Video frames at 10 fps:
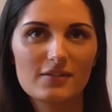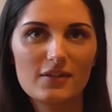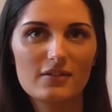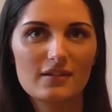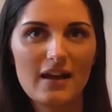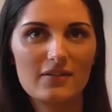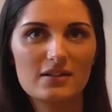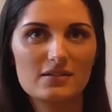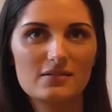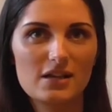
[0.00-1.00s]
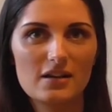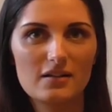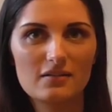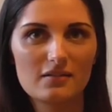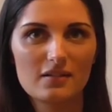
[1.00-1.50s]
than having
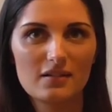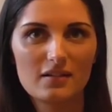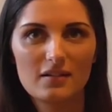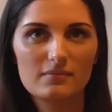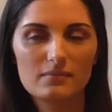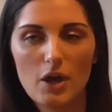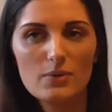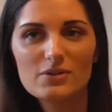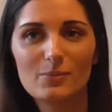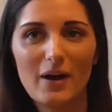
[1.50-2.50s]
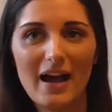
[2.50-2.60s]
to go somewhere.